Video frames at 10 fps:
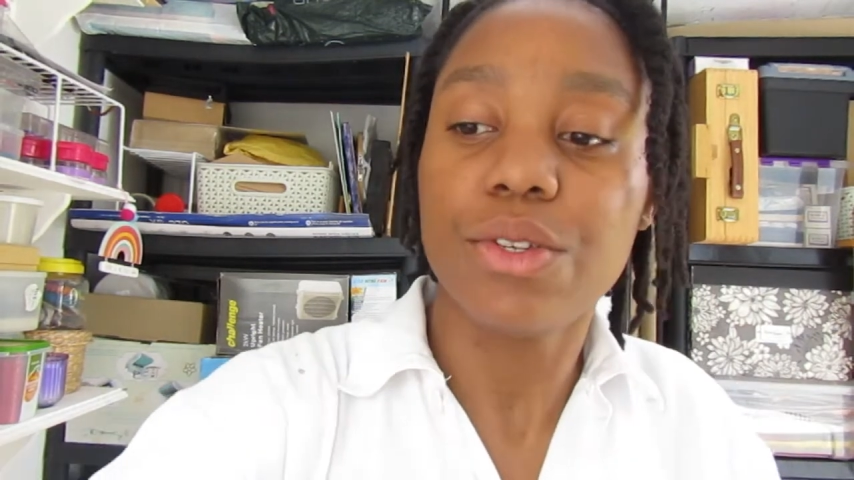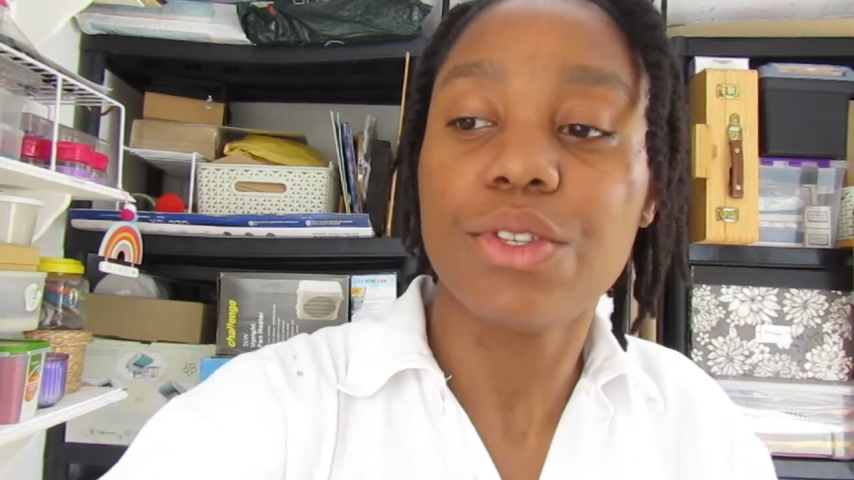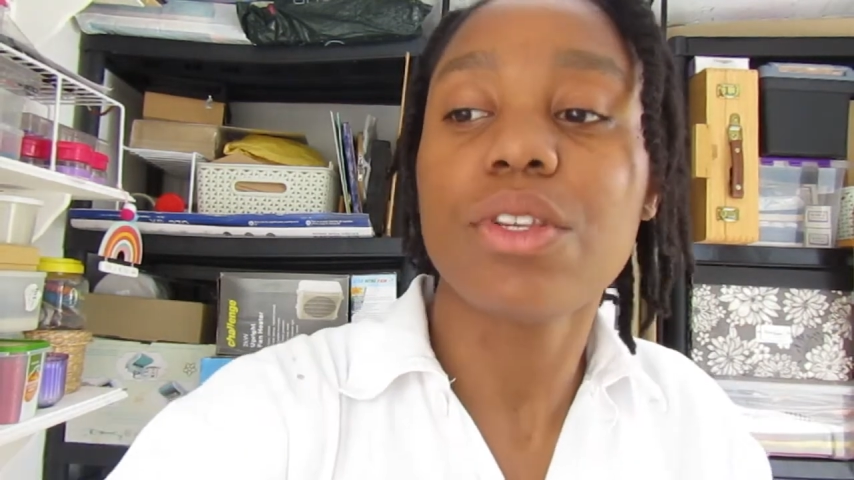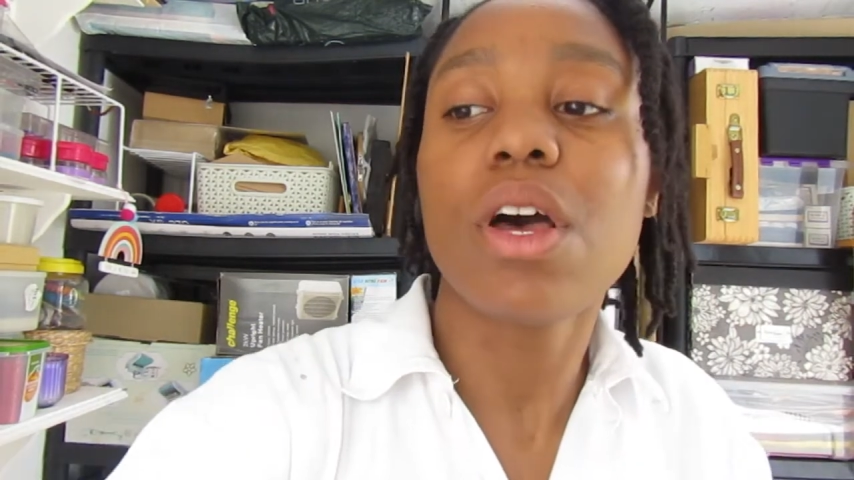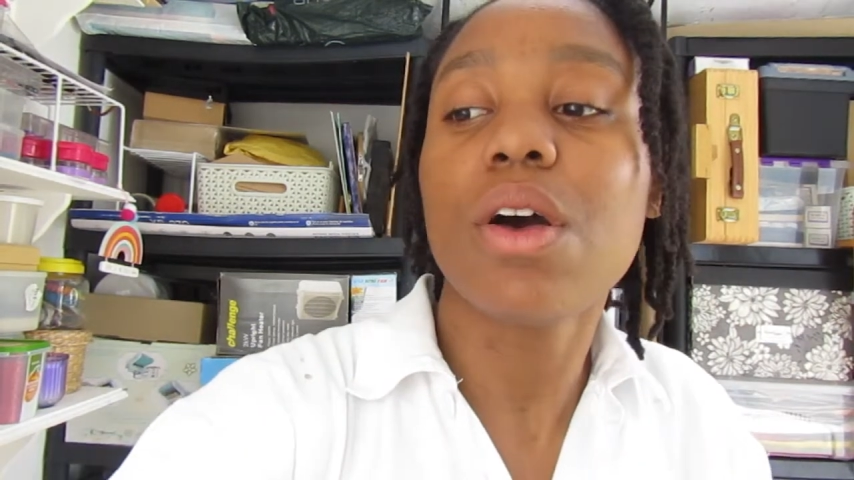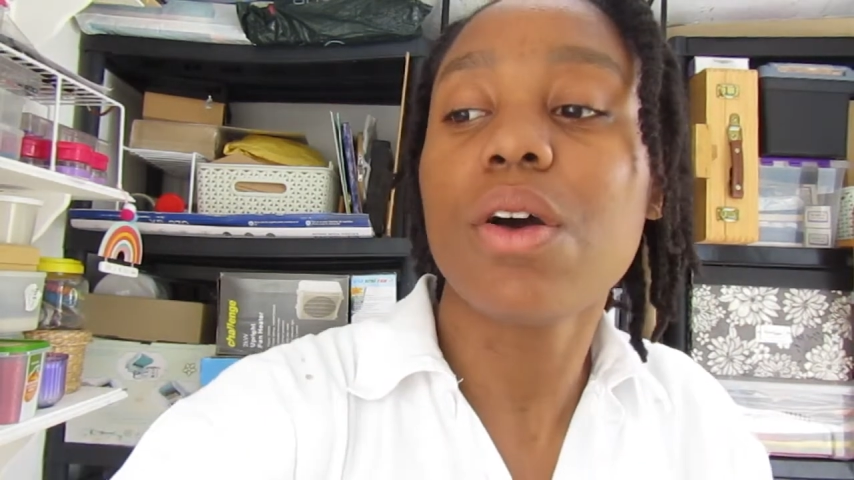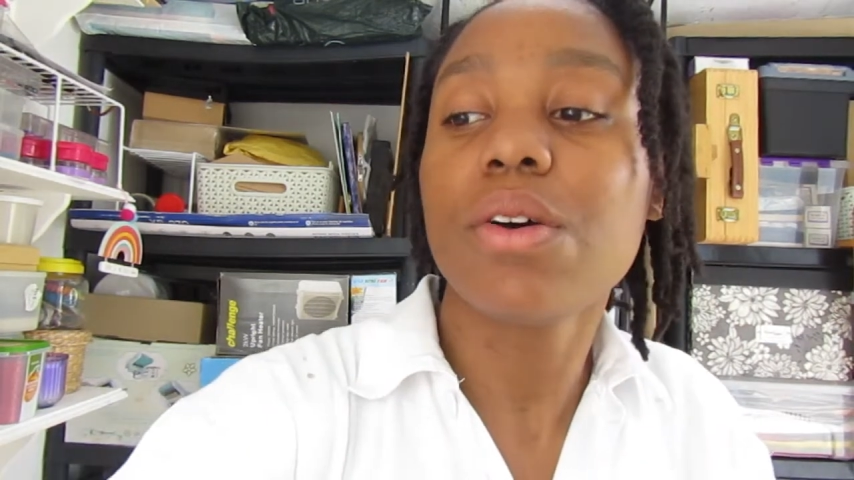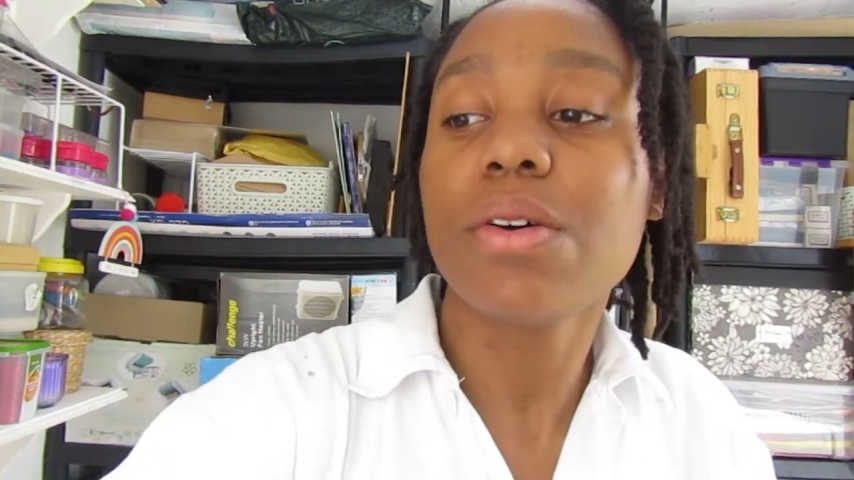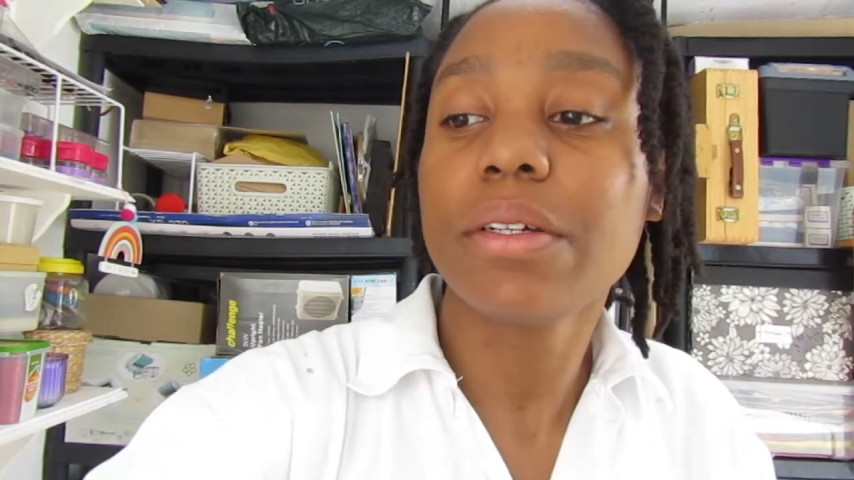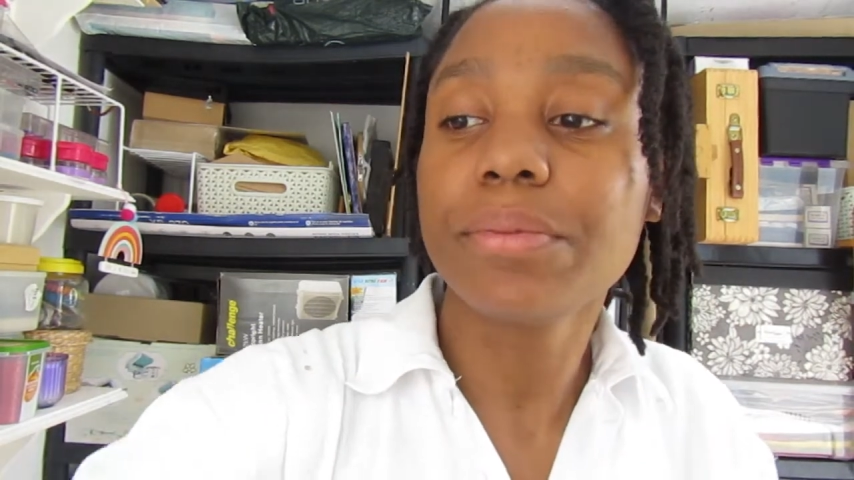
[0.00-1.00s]
So
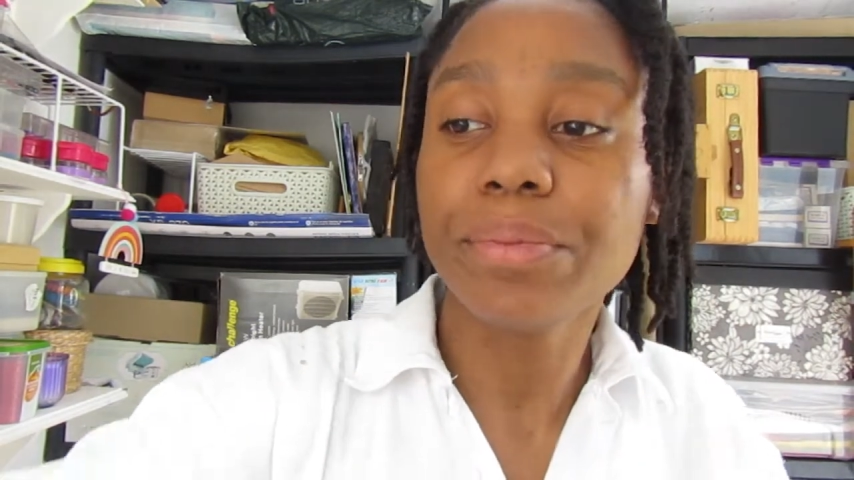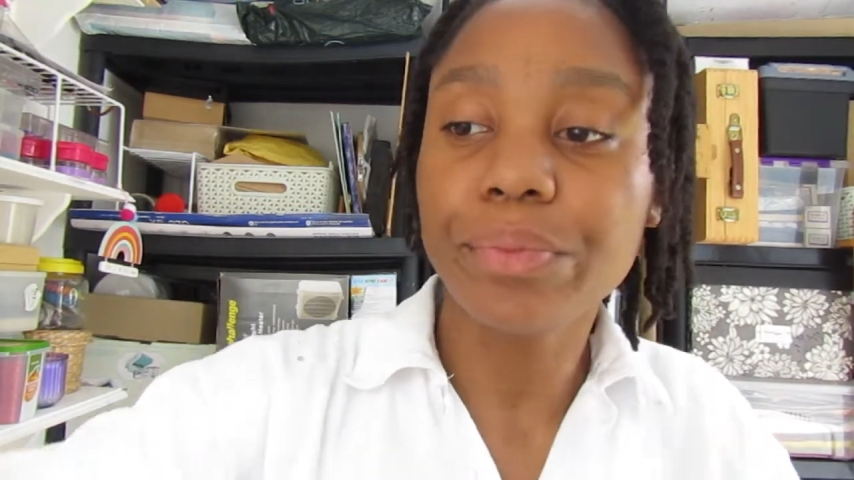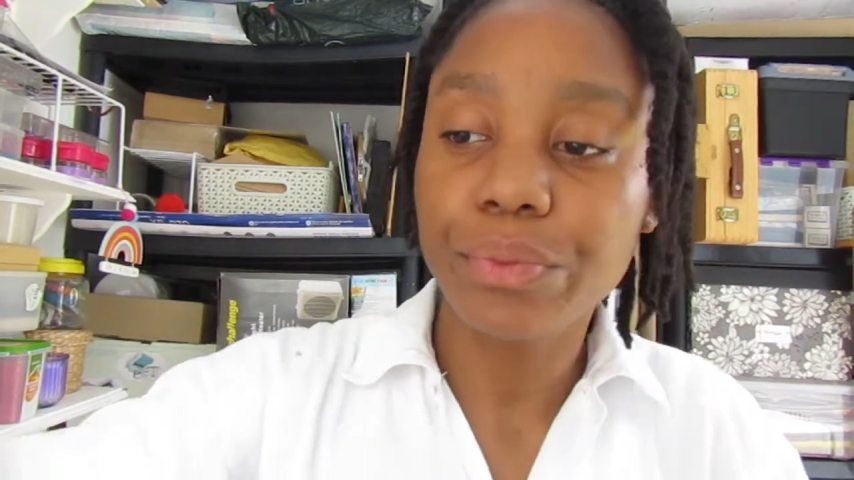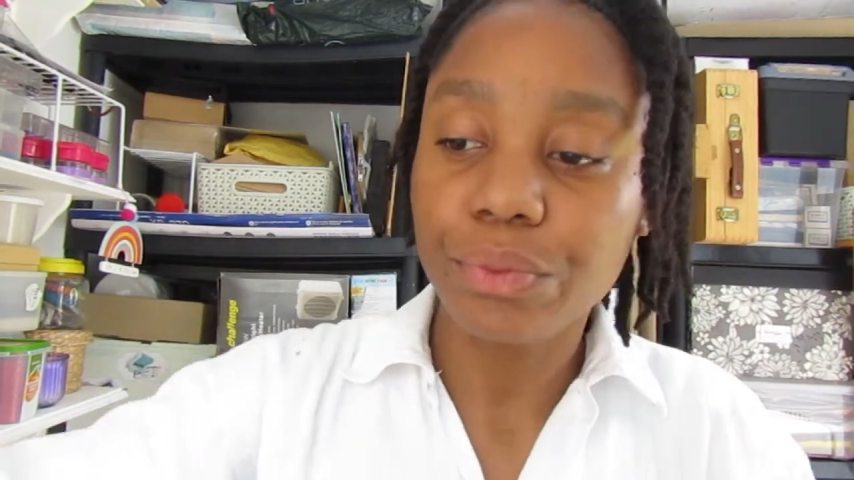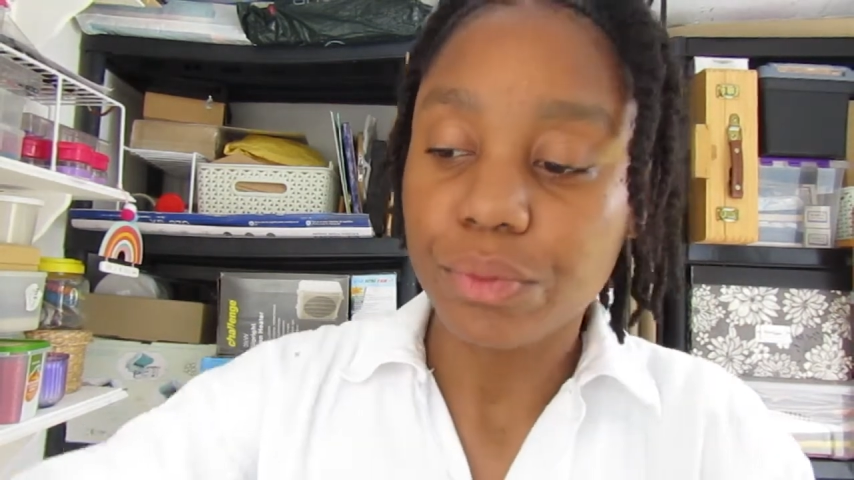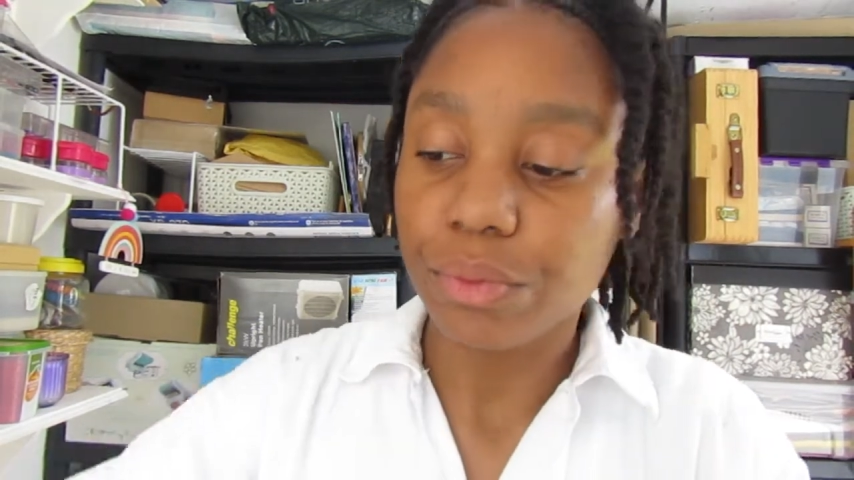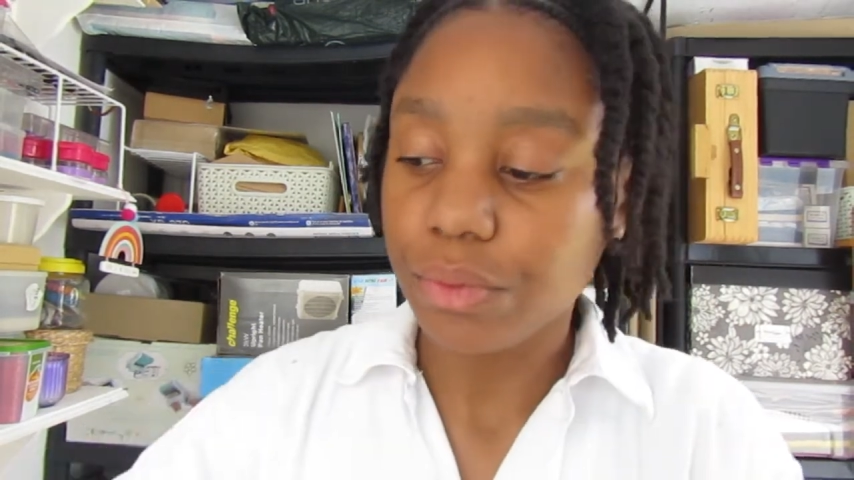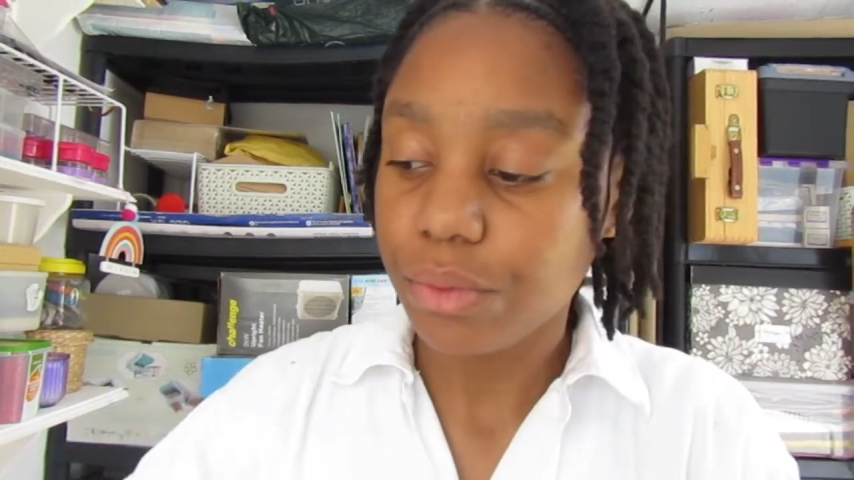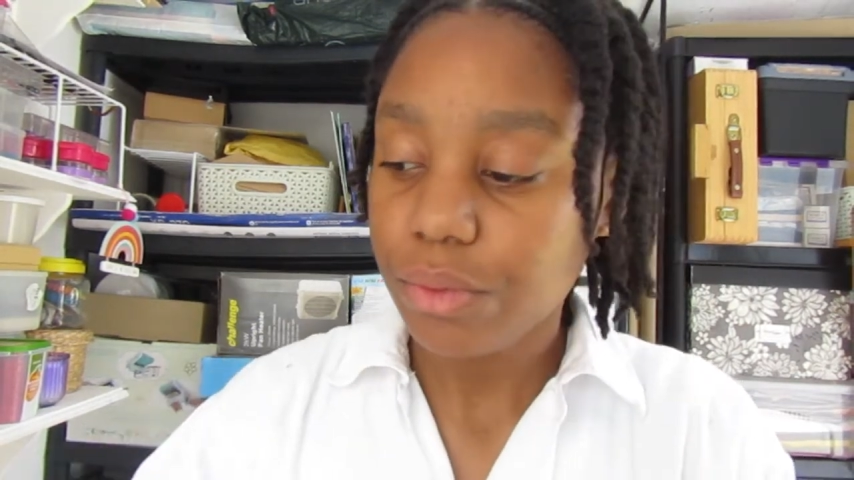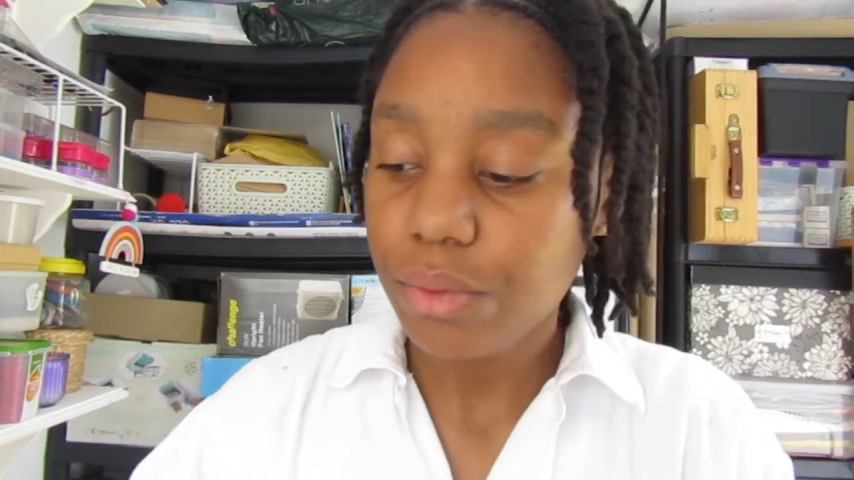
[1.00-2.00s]

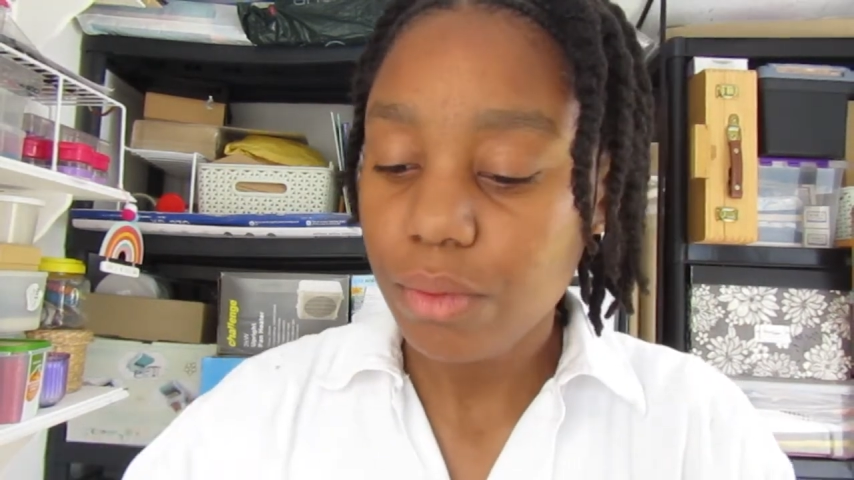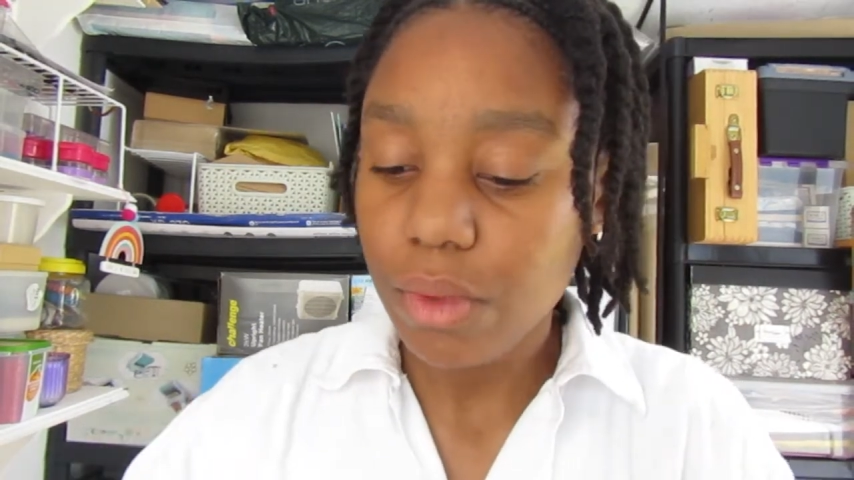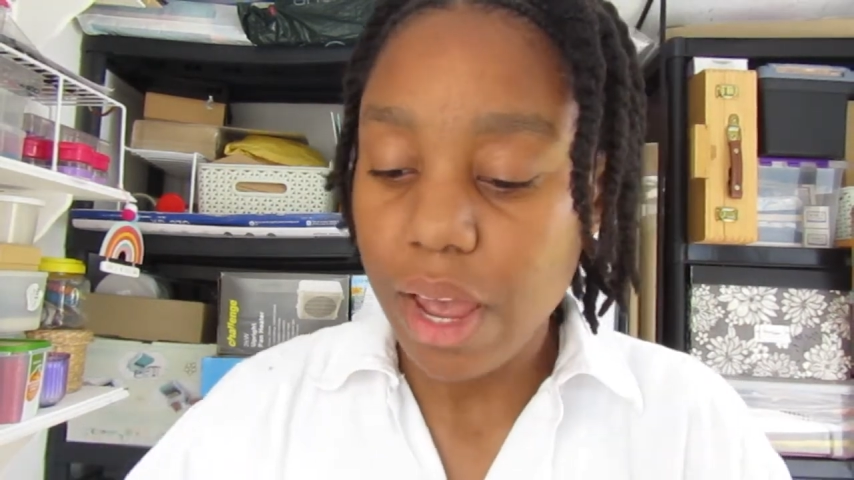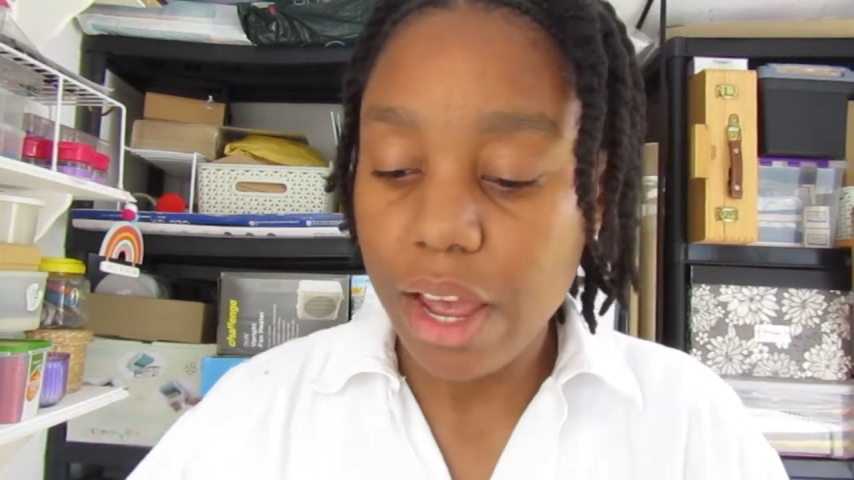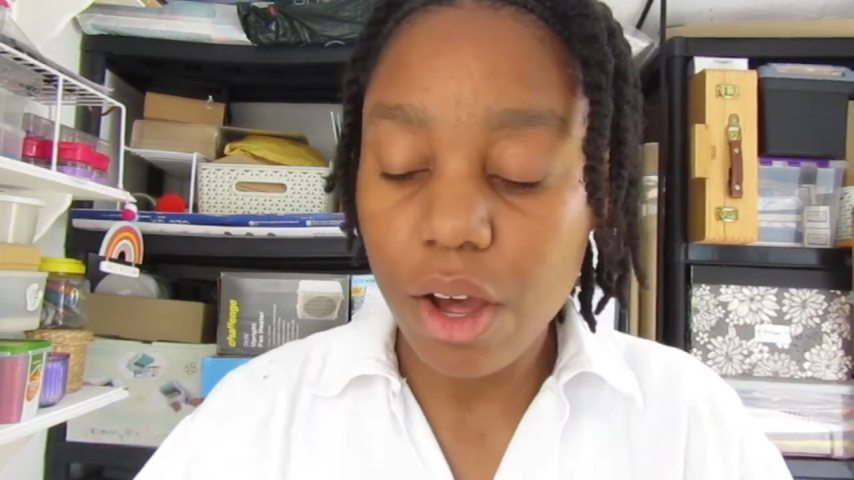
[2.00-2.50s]
I